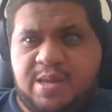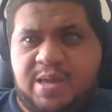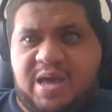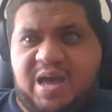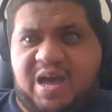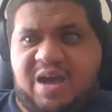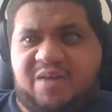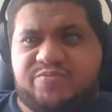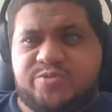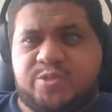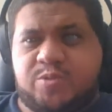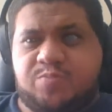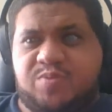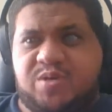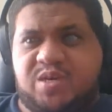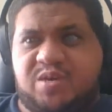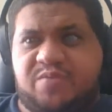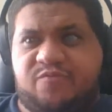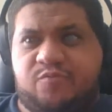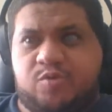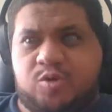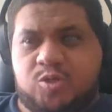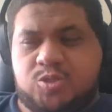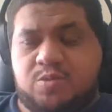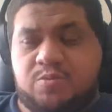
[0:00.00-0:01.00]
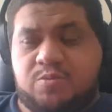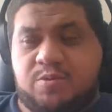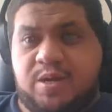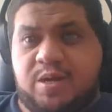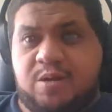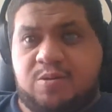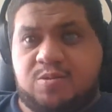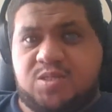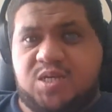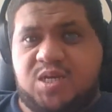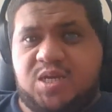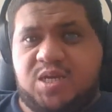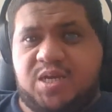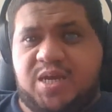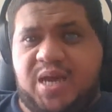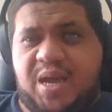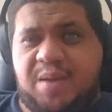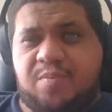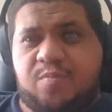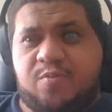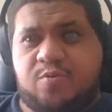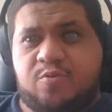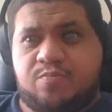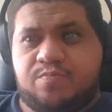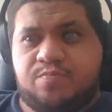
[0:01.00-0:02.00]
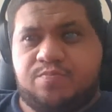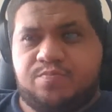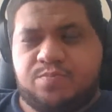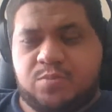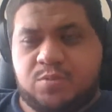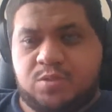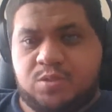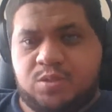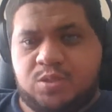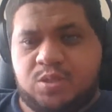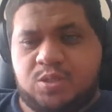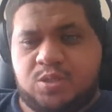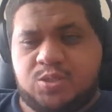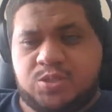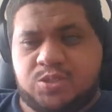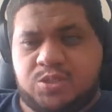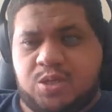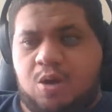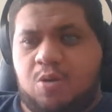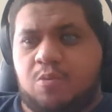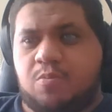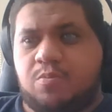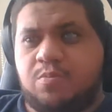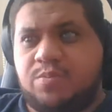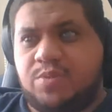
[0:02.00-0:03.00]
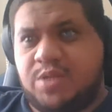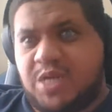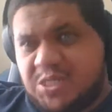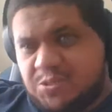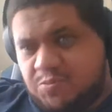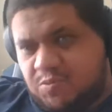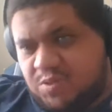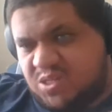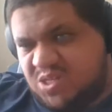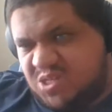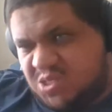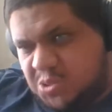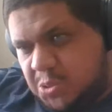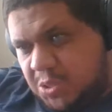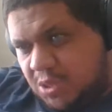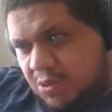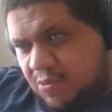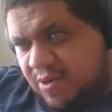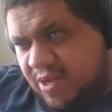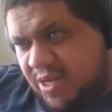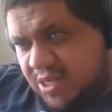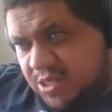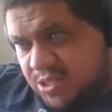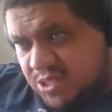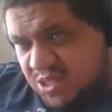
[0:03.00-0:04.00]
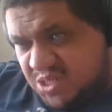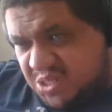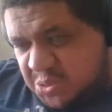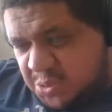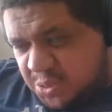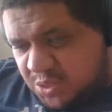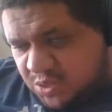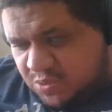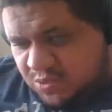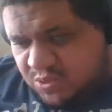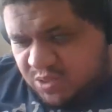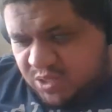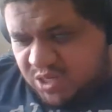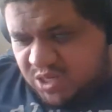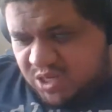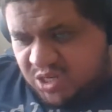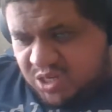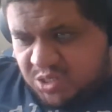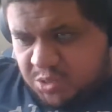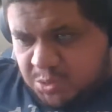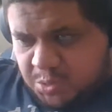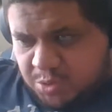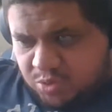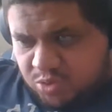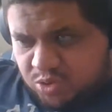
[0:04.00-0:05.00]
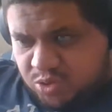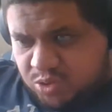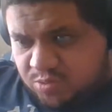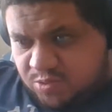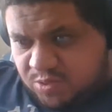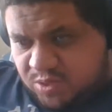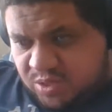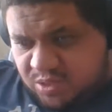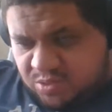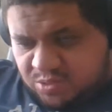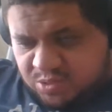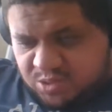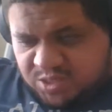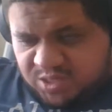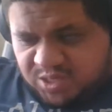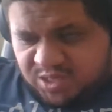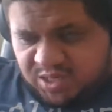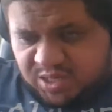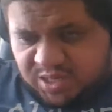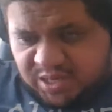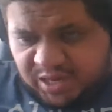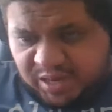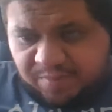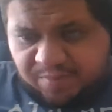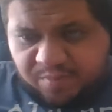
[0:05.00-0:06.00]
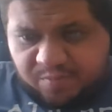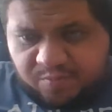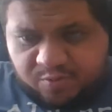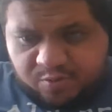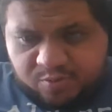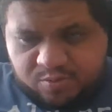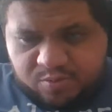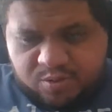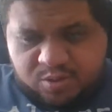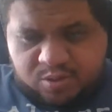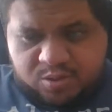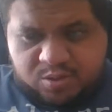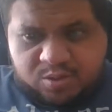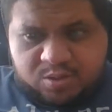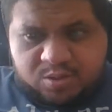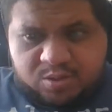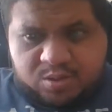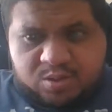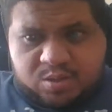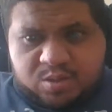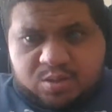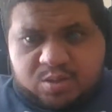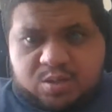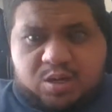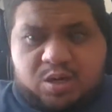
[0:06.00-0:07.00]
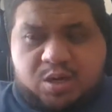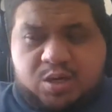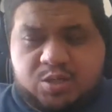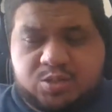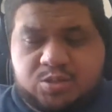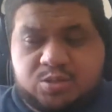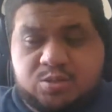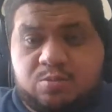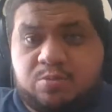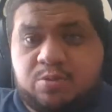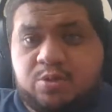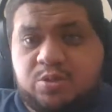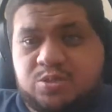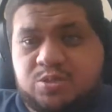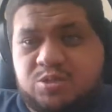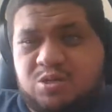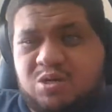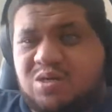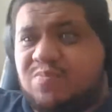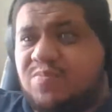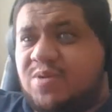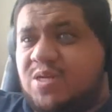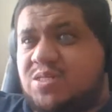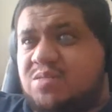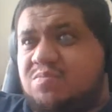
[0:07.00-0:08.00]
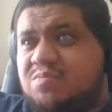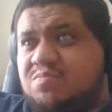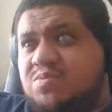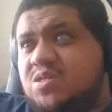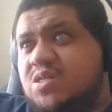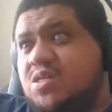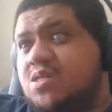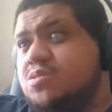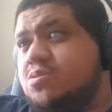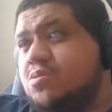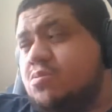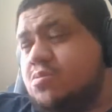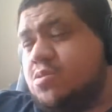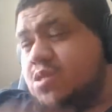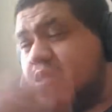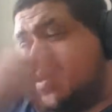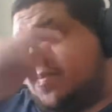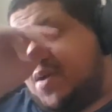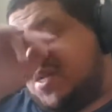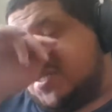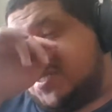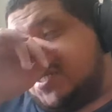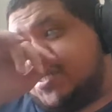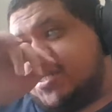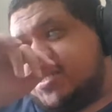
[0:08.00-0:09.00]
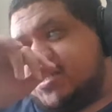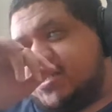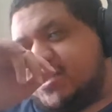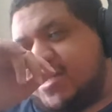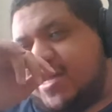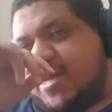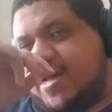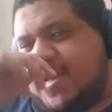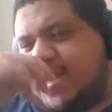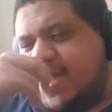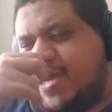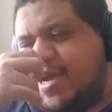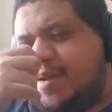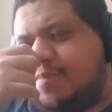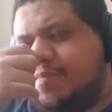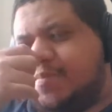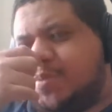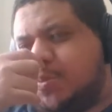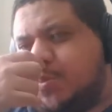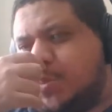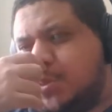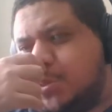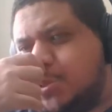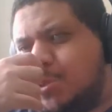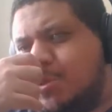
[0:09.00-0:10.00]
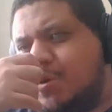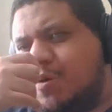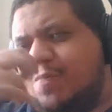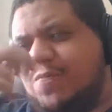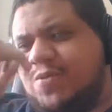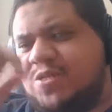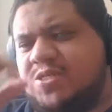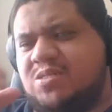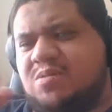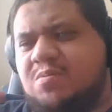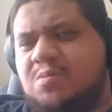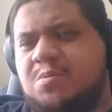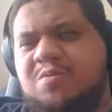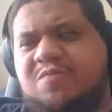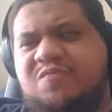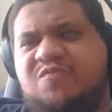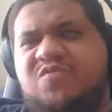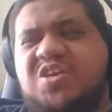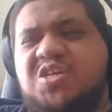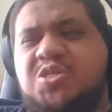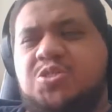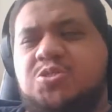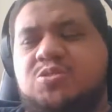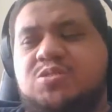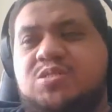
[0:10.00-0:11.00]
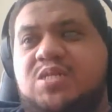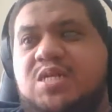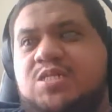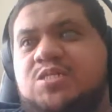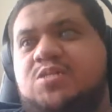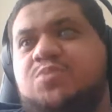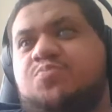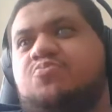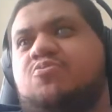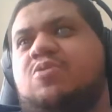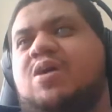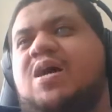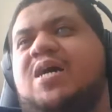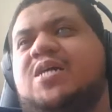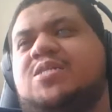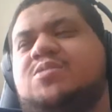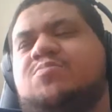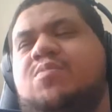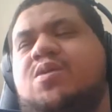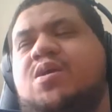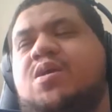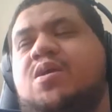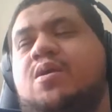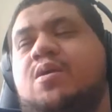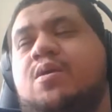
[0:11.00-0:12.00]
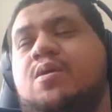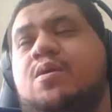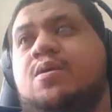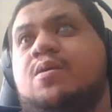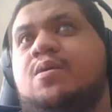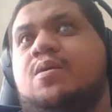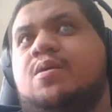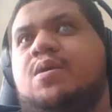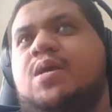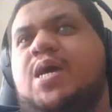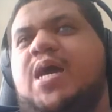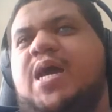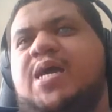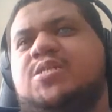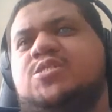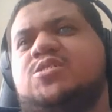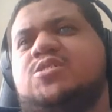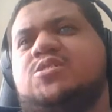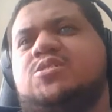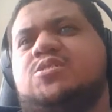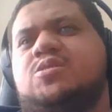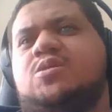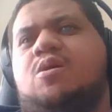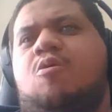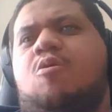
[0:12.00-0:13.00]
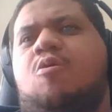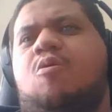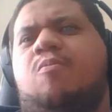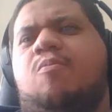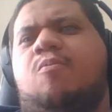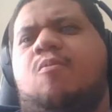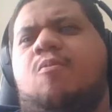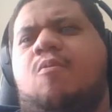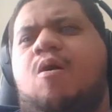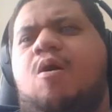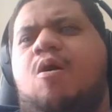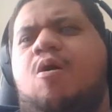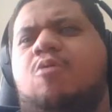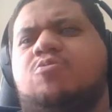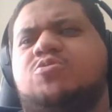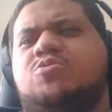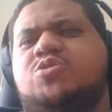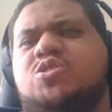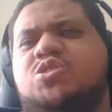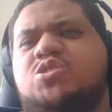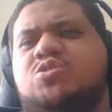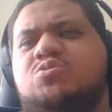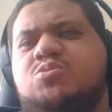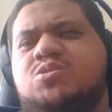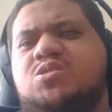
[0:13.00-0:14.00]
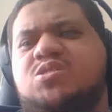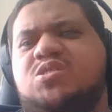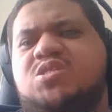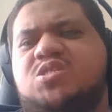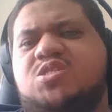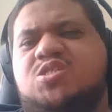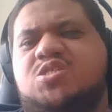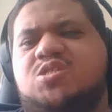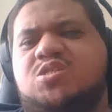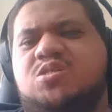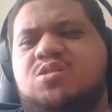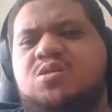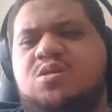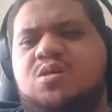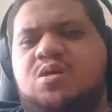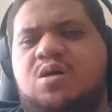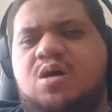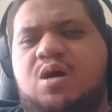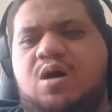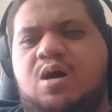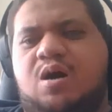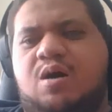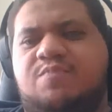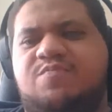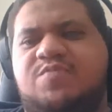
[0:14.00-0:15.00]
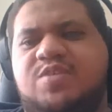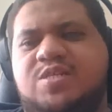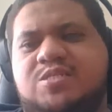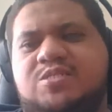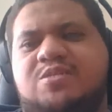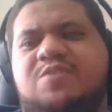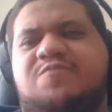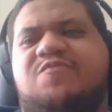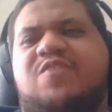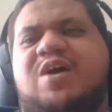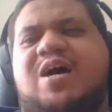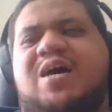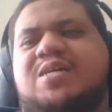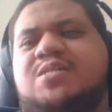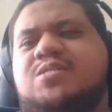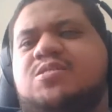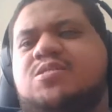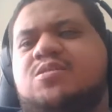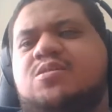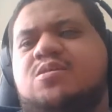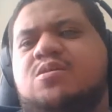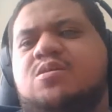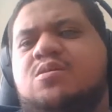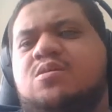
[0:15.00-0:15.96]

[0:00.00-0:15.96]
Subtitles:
have to be voice over LTE capable. So that's what this phone is. This phone is voice over LTE capable. So we're going to talk about some things. We're going to talk about the design, the performance, some of the features that surprised me, and just the overall usage of this device.